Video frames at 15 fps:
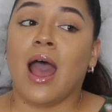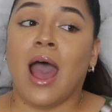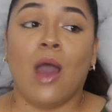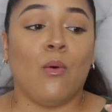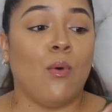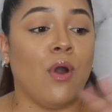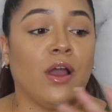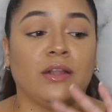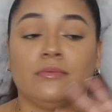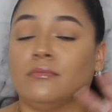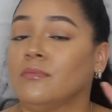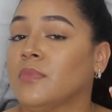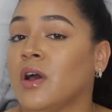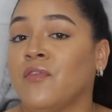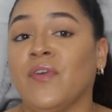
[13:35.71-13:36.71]
I want
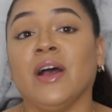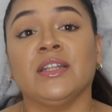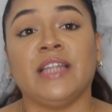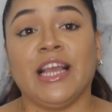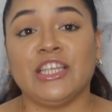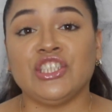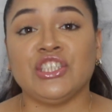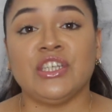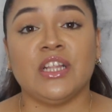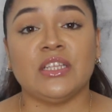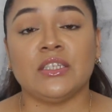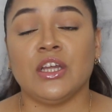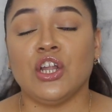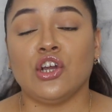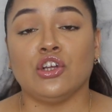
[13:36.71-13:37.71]
a foundation
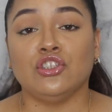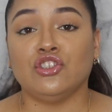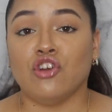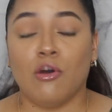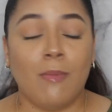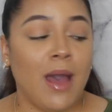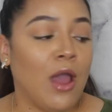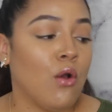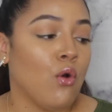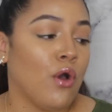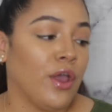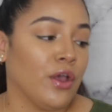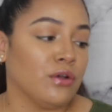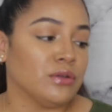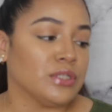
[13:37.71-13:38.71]
that's going to control my
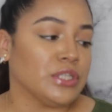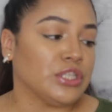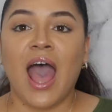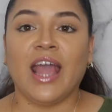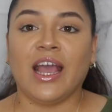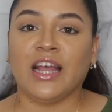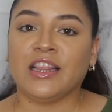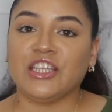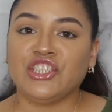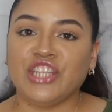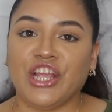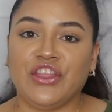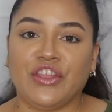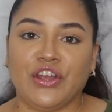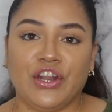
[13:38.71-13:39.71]
oils. I got the
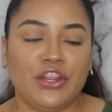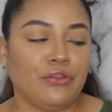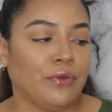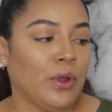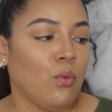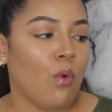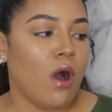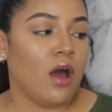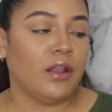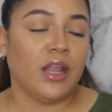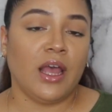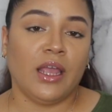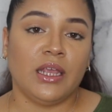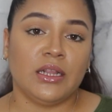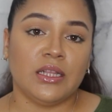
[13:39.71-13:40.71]
shade 33
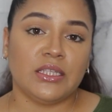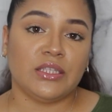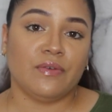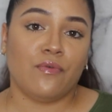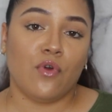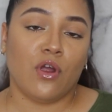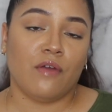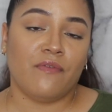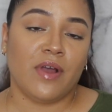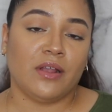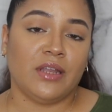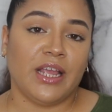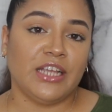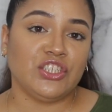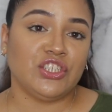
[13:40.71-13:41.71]
Walnut in the Sephora
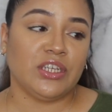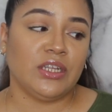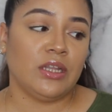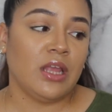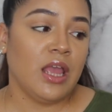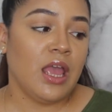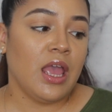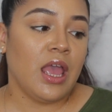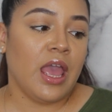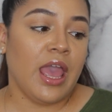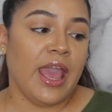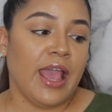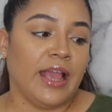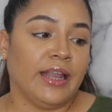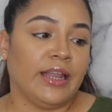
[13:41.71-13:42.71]
foundation,
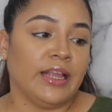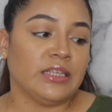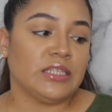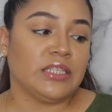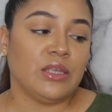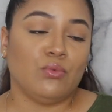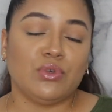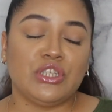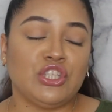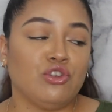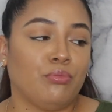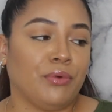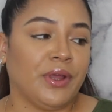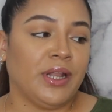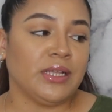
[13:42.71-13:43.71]
and it was
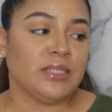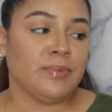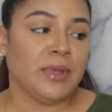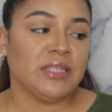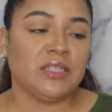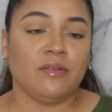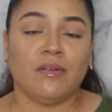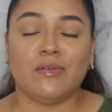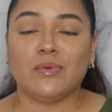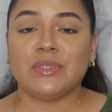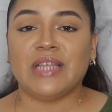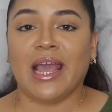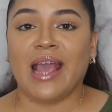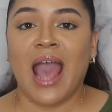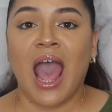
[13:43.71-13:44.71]
super inexpensive. It
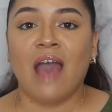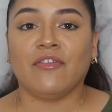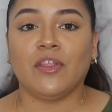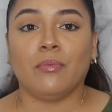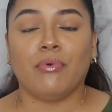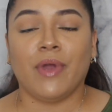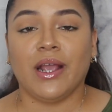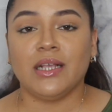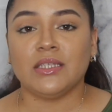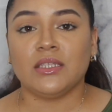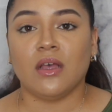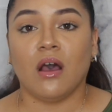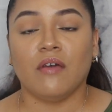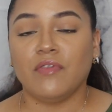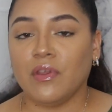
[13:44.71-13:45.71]
was like half the
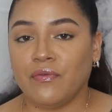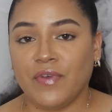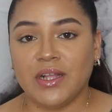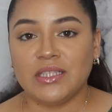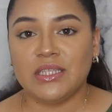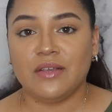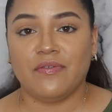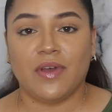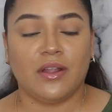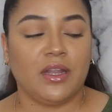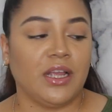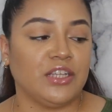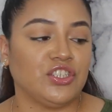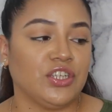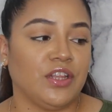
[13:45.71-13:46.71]
price of the Fenty
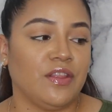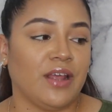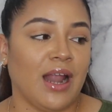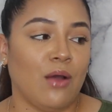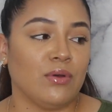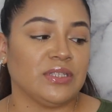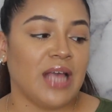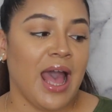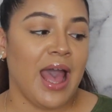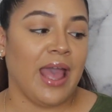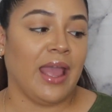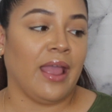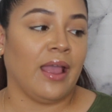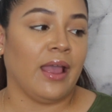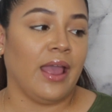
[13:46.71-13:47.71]
foundation that I was
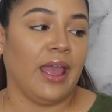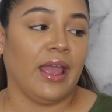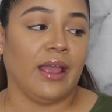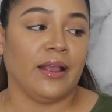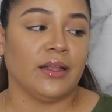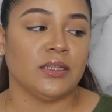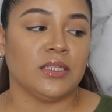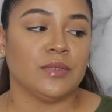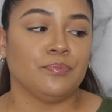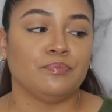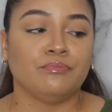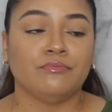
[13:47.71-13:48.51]
eyeing, and